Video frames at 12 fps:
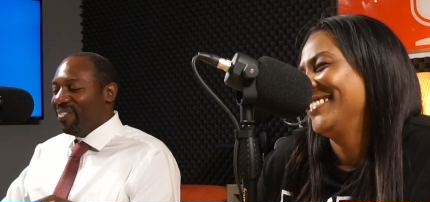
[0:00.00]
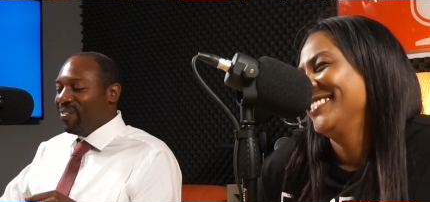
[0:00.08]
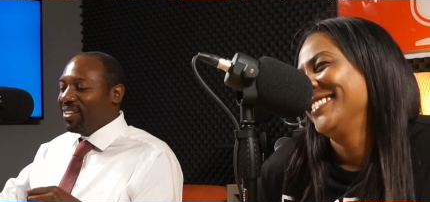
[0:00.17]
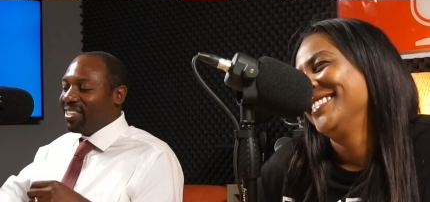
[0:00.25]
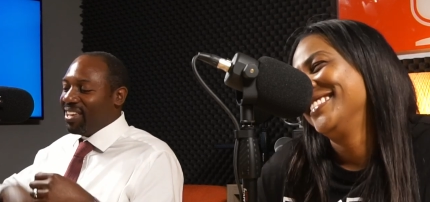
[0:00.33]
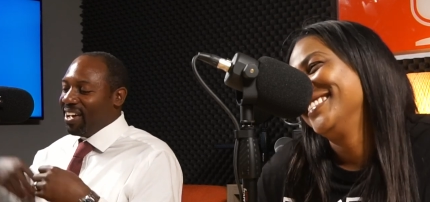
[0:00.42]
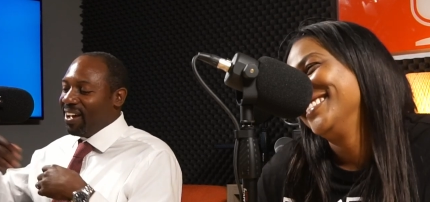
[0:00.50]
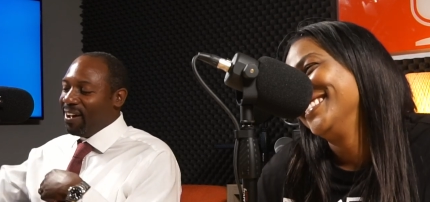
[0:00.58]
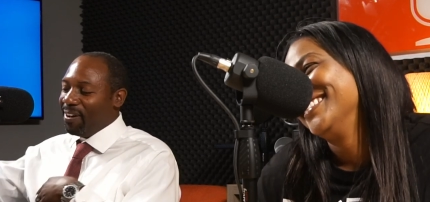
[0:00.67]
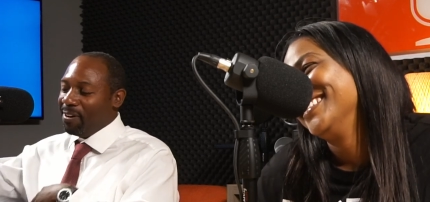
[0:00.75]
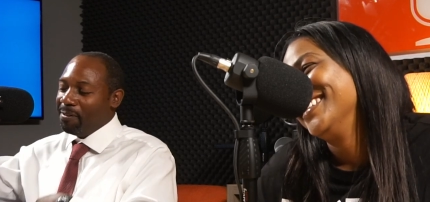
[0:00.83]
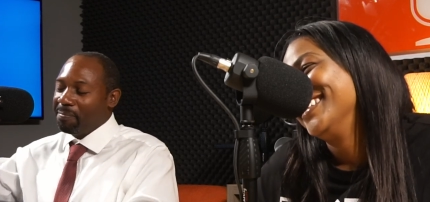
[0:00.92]
Speaker 1: with the
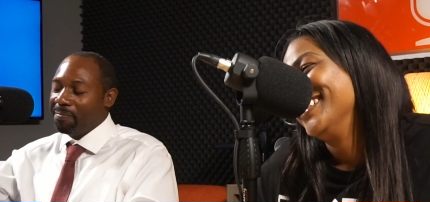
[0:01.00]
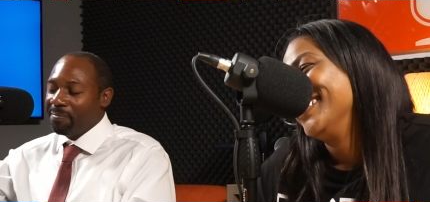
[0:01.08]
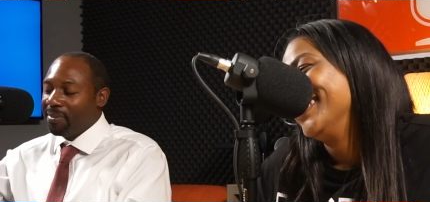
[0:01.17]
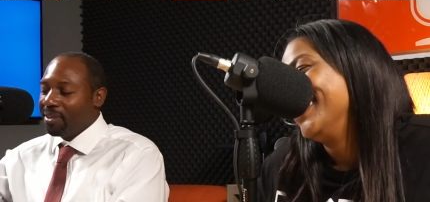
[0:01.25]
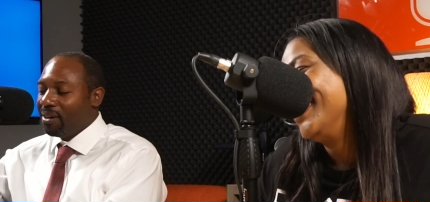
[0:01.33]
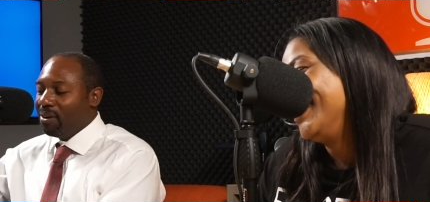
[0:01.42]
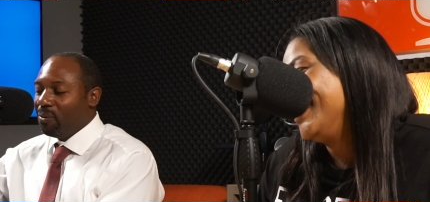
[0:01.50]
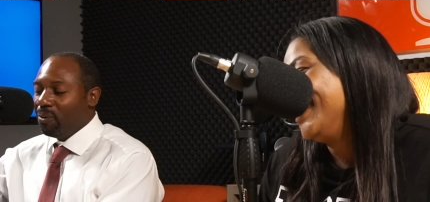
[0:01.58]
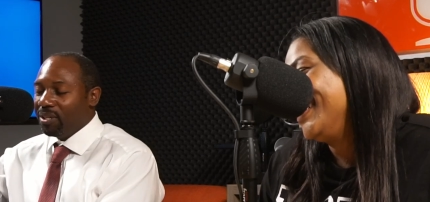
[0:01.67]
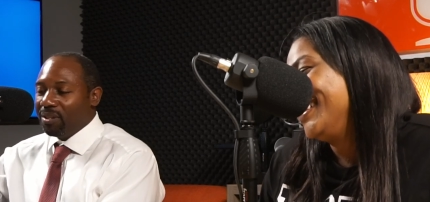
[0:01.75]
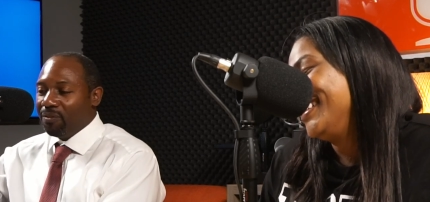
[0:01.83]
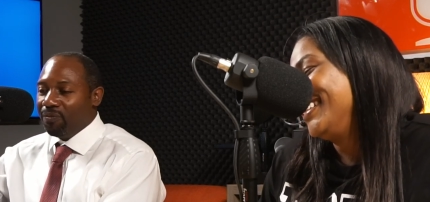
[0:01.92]
um
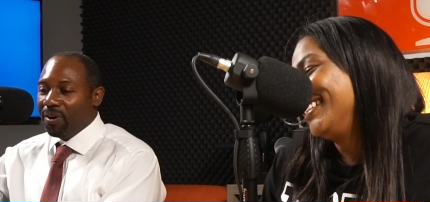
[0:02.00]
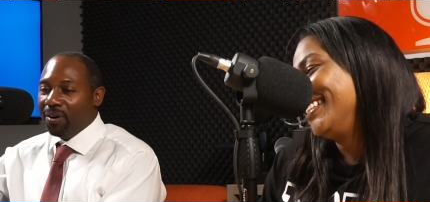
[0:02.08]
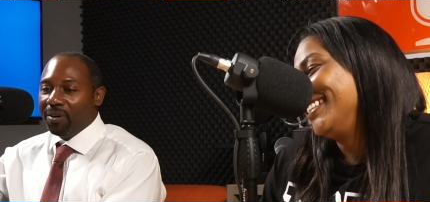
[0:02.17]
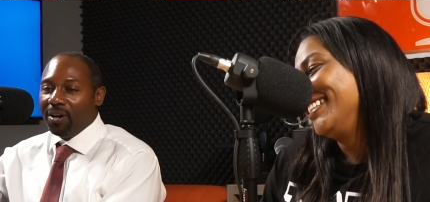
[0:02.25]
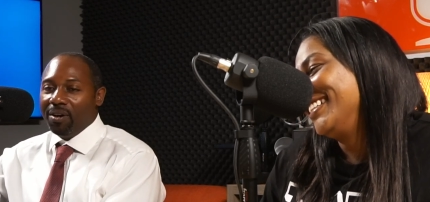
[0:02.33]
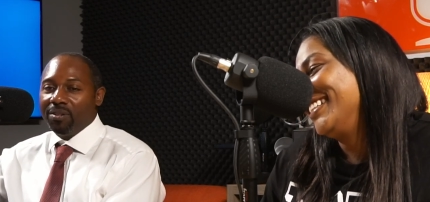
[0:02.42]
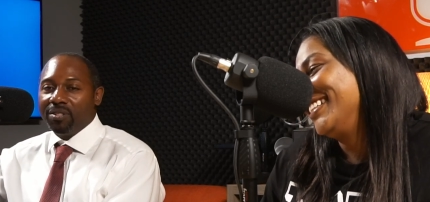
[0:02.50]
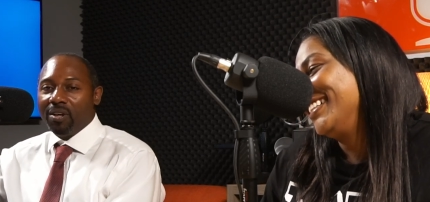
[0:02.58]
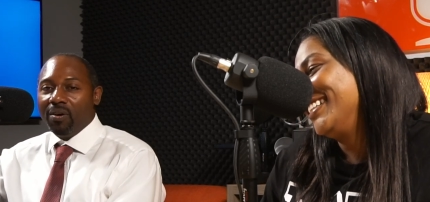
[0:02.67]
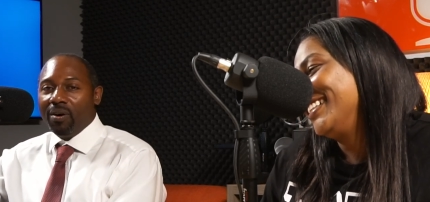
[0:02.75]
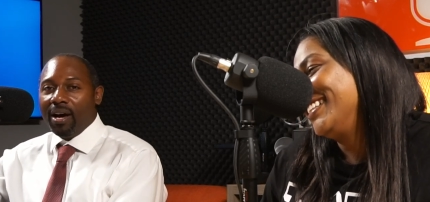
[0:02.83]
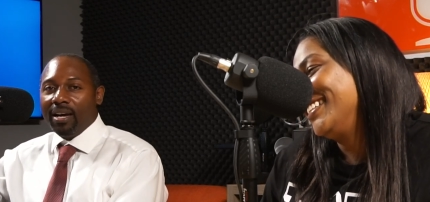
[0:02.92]
with the photos.
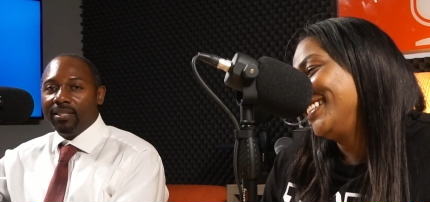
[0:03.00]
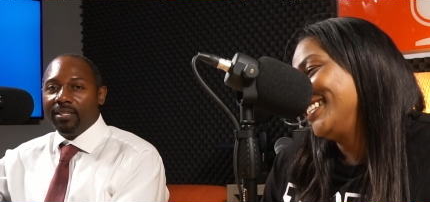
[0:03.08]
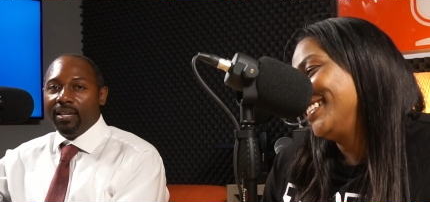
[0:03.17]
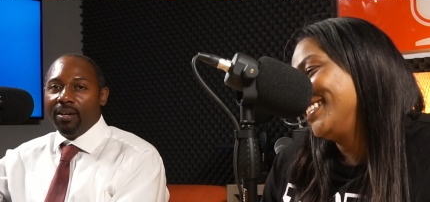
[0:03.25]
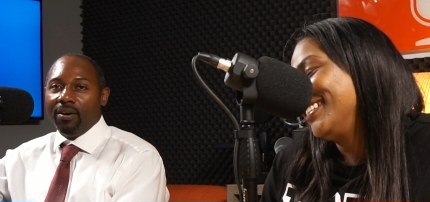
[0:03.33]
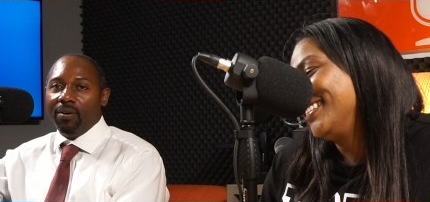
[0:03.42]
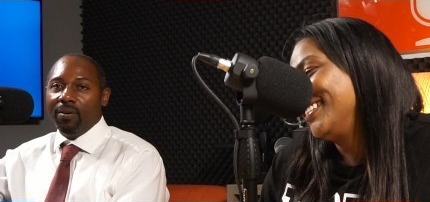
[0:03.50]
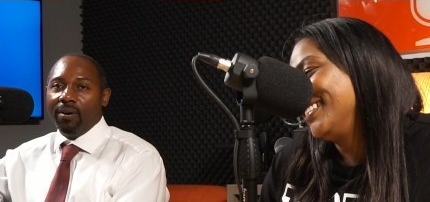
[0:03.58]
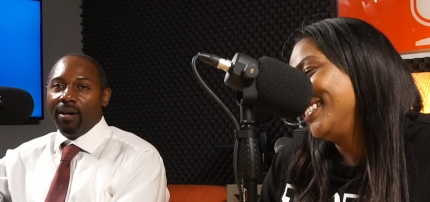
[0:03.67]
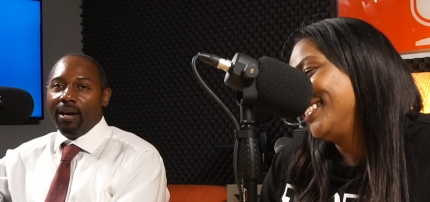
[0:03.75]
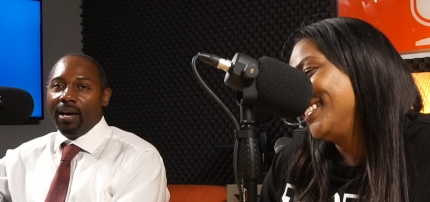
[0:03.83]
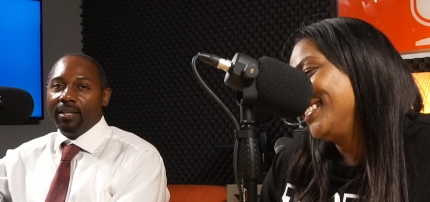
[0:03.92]
So I tell
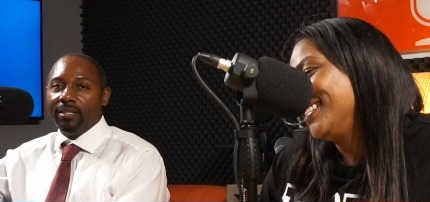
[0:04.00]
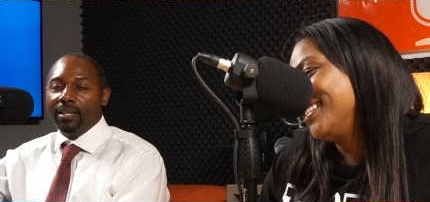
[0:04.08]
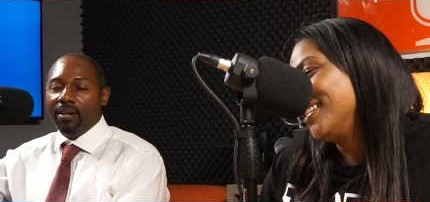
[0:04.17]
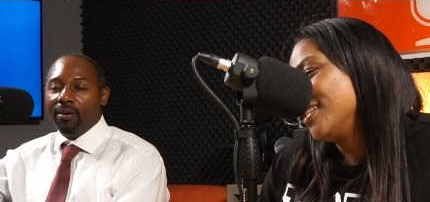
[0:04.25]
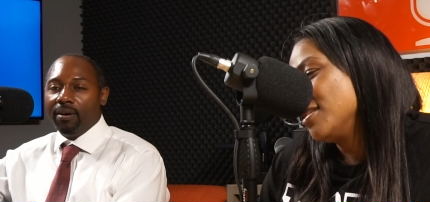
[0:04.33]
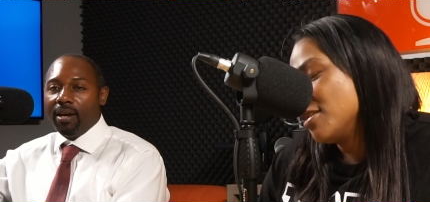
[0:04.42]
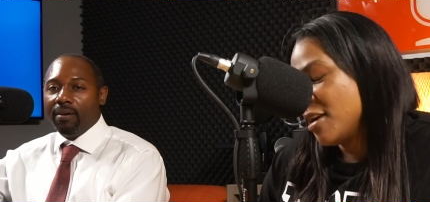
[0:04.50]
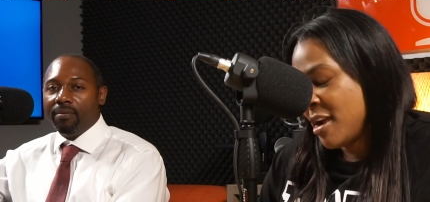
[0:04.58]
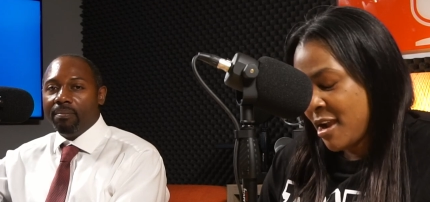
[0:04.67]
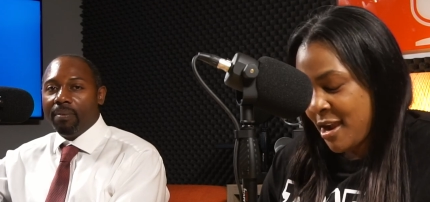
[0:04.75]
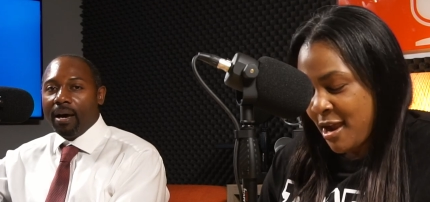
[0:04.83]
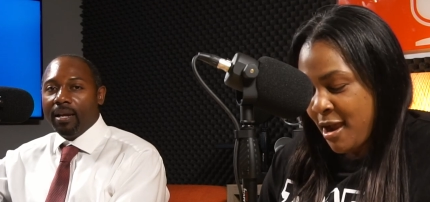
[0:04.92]
I tell
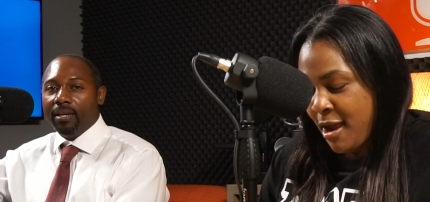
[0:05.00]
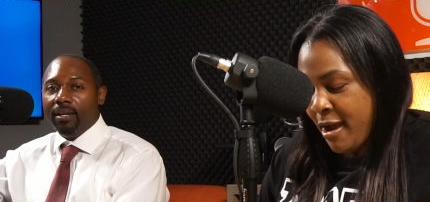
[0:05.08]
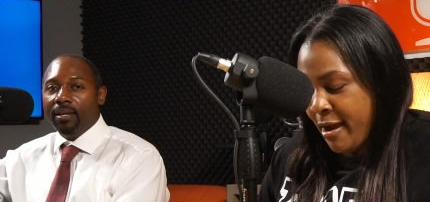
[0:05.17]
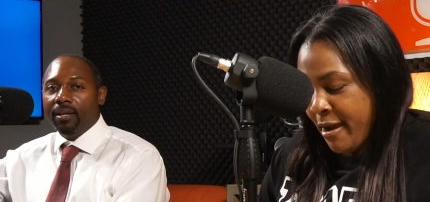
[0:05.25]
everybody